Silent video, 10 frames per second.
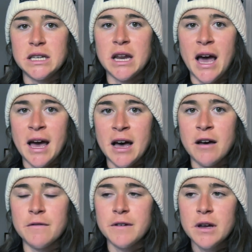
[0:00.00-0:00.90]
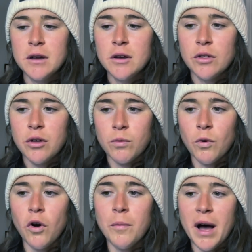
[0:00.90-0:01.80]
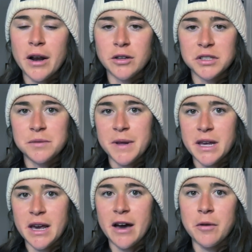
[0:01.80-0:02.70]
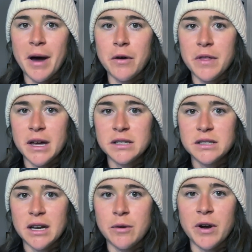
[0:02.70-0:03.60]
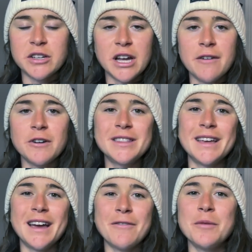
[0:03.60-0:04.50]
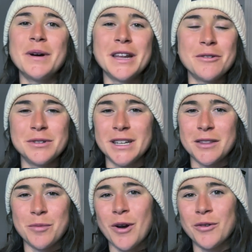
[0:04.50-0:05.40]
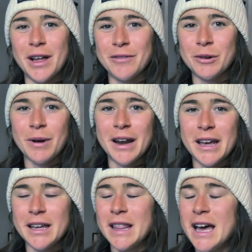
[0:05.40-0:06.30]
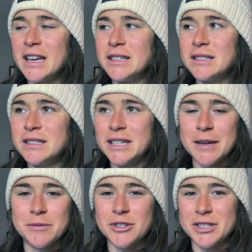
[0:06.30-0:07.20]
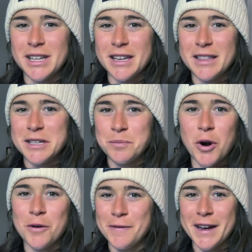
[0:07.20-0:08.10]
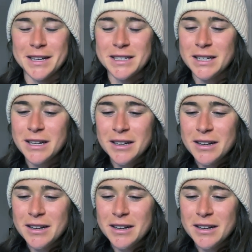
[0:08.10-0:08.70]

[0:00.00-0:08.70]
didn't have the role models speaking out about this that I wish. Everything everybody who was at the pro level running then seemed just like these perfect